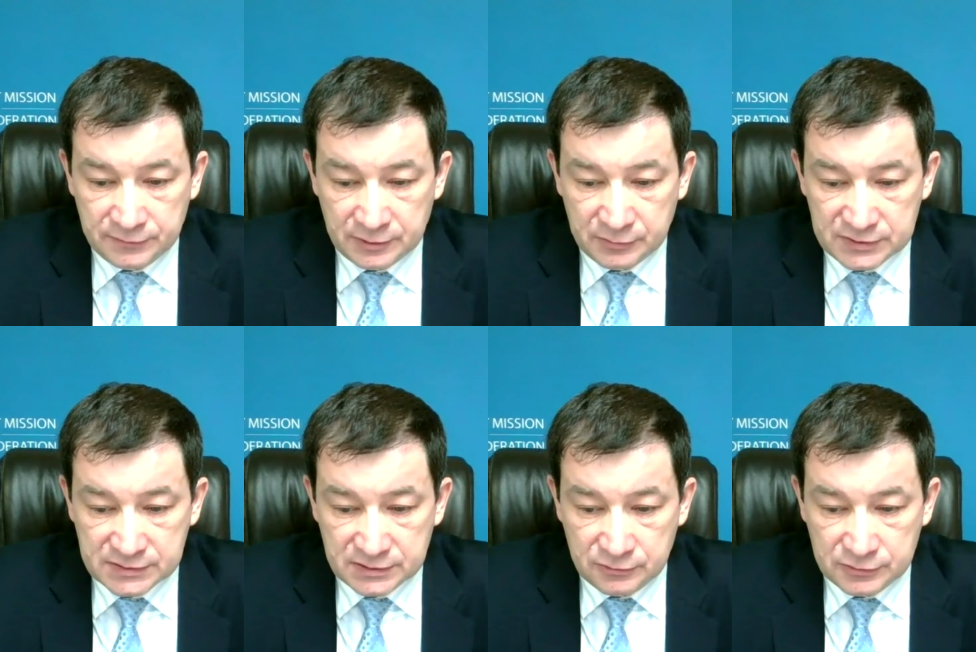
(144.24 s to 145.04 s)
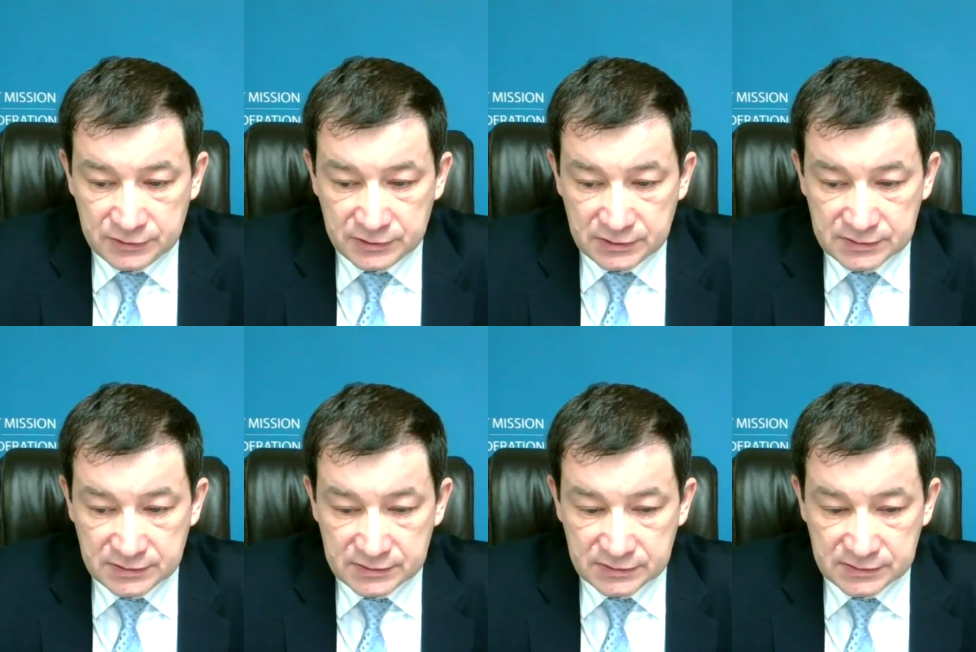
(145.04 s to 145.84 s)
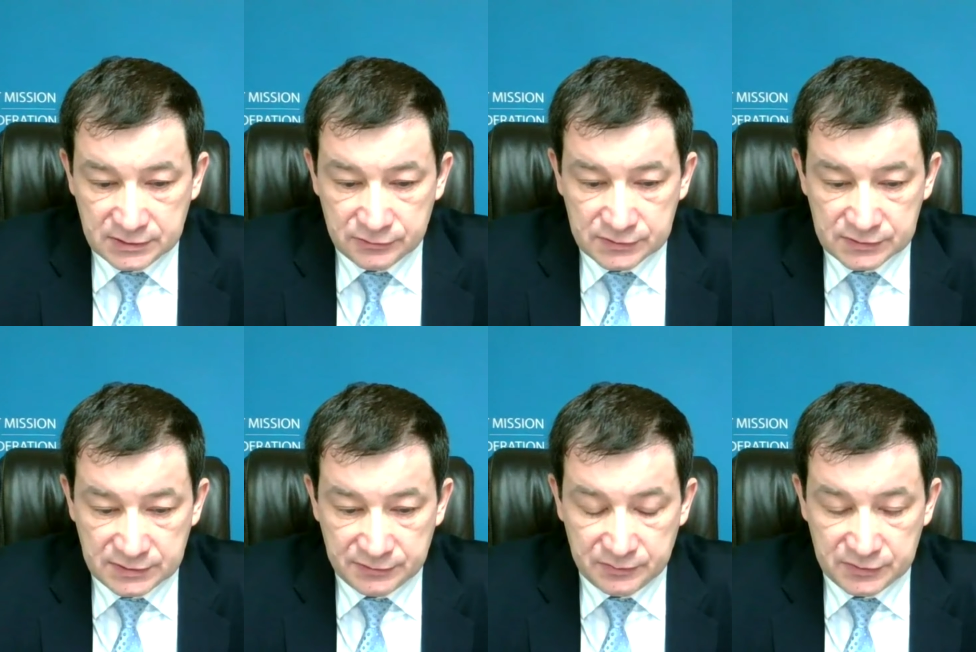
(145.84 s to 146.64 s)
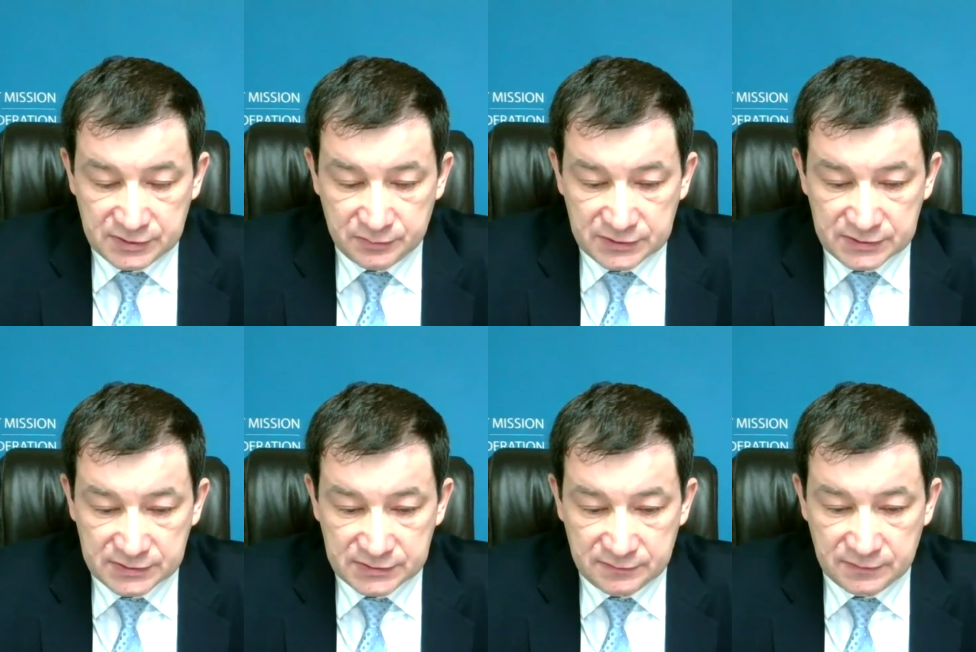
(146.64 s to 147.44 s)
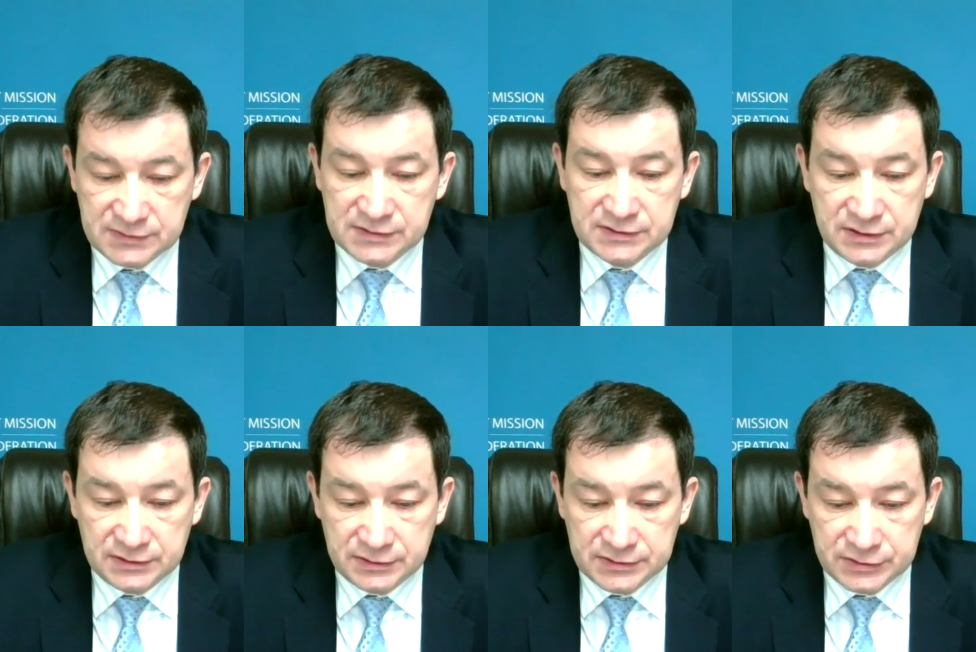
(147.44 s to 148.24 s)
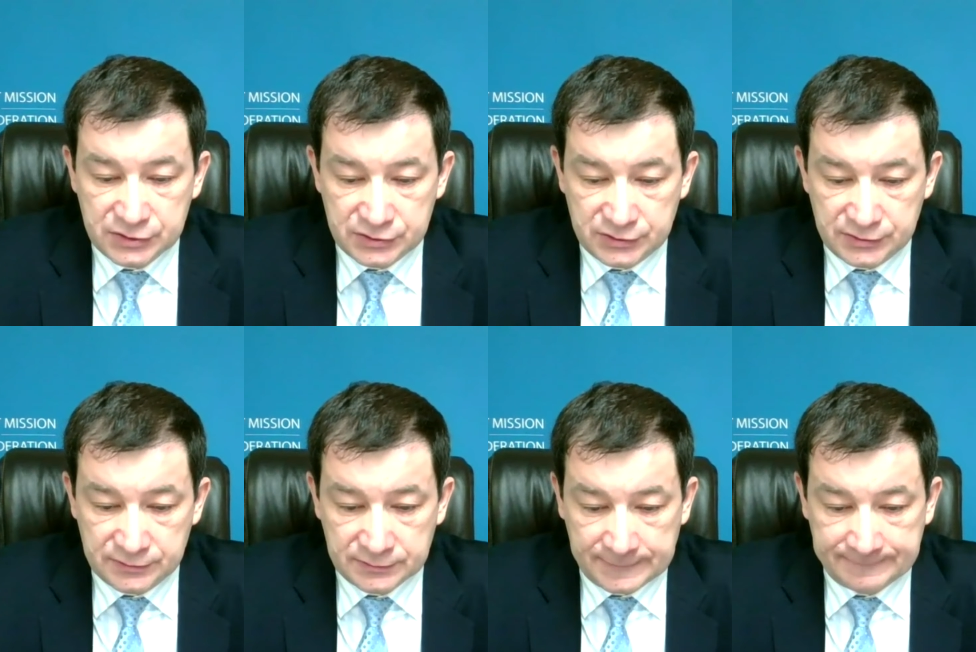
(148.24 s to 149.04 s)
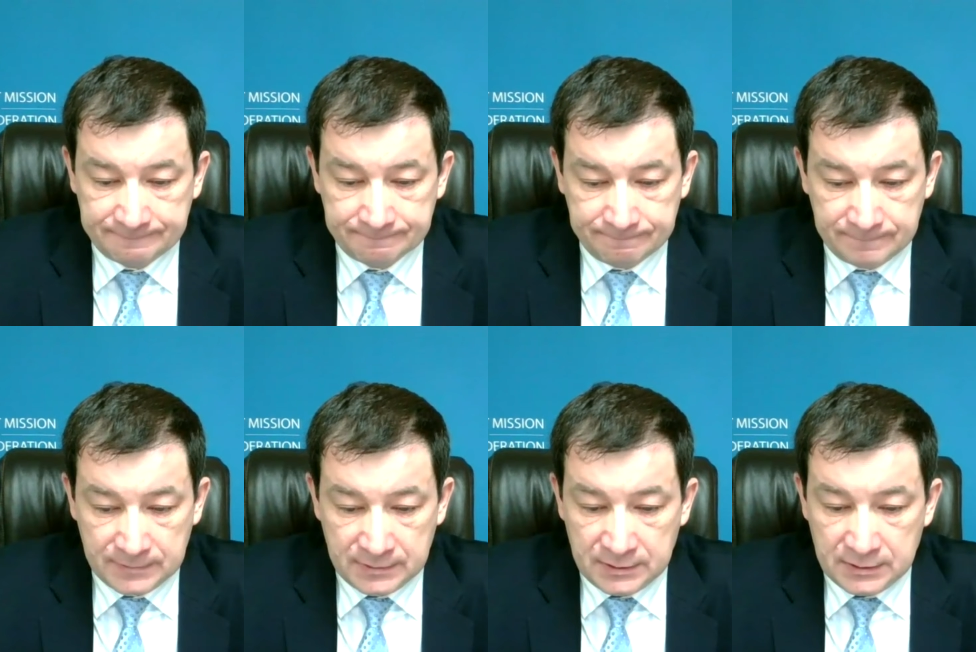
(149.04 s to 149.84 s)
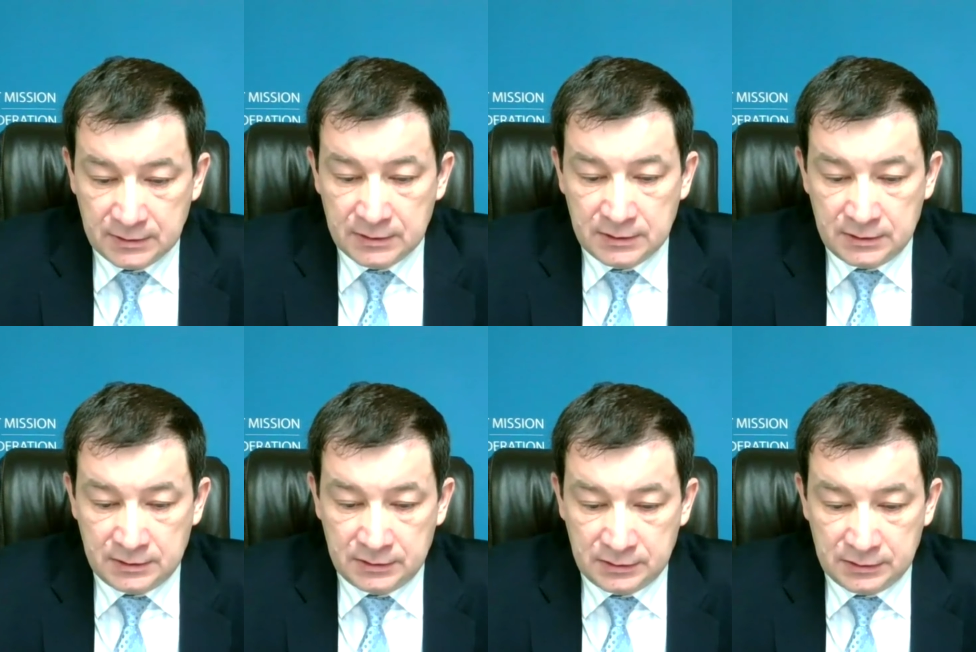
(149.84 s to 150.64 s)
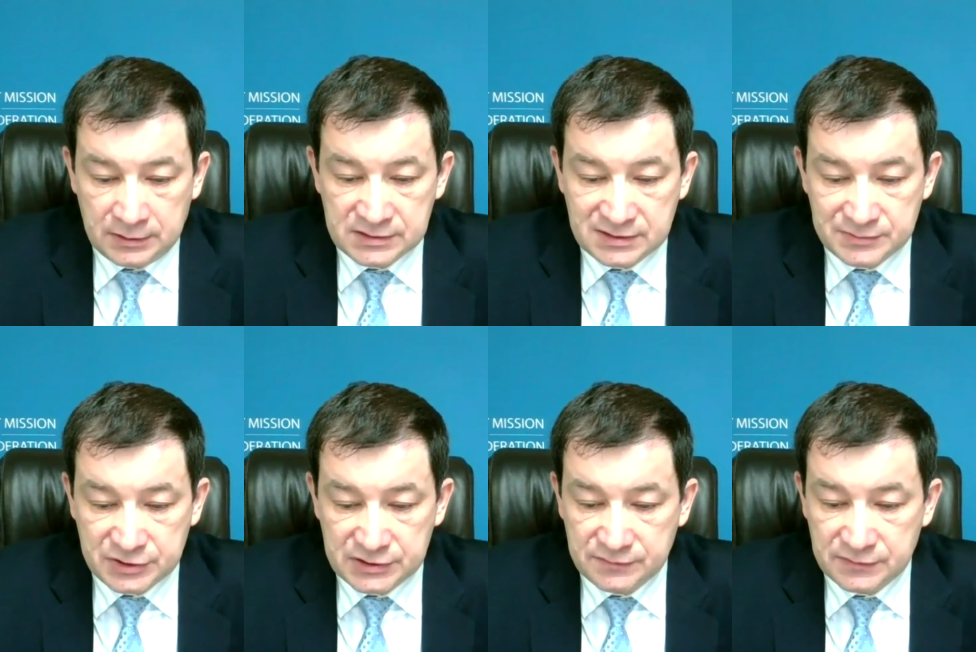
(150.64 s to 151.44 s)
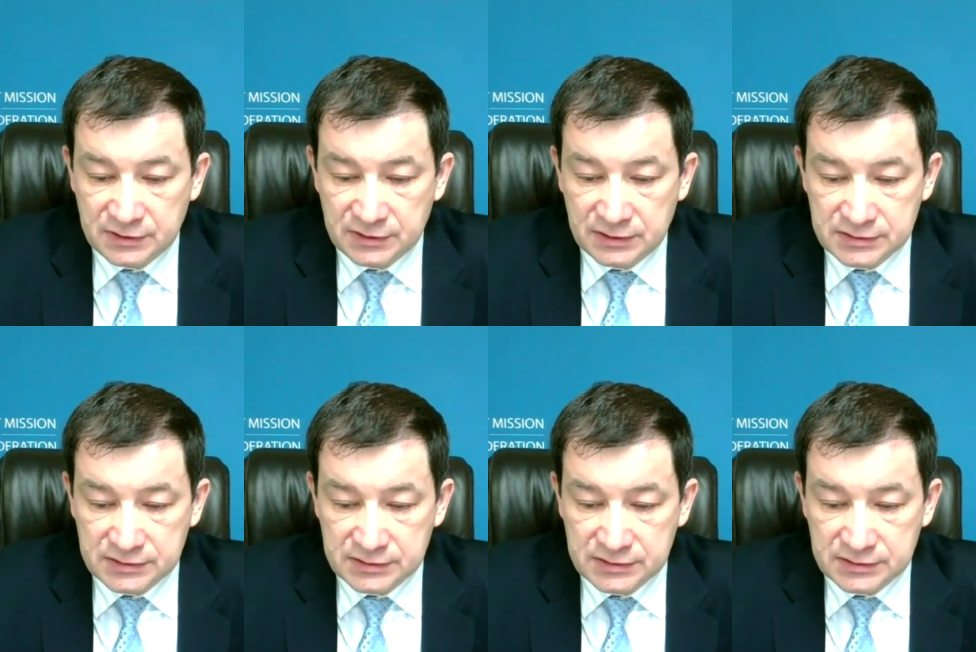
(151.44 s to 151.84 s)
we are extremely concerned by the information received as regards implementation of Security Council Resolution 2334.